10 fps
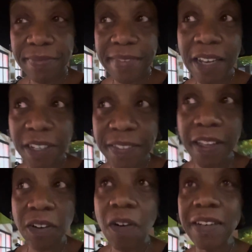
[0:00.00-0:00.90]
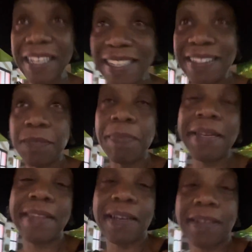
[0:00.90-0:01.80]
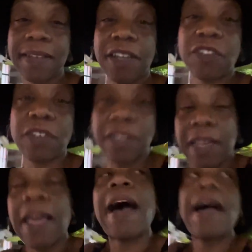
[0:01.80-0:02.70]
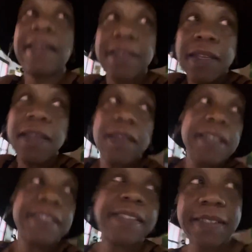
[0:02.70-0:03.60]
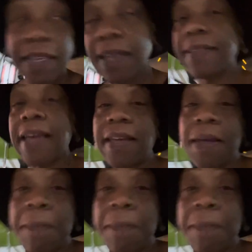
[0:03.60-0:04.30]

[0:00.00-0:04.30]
Now that they're gone, I need to make that connection. And I said that in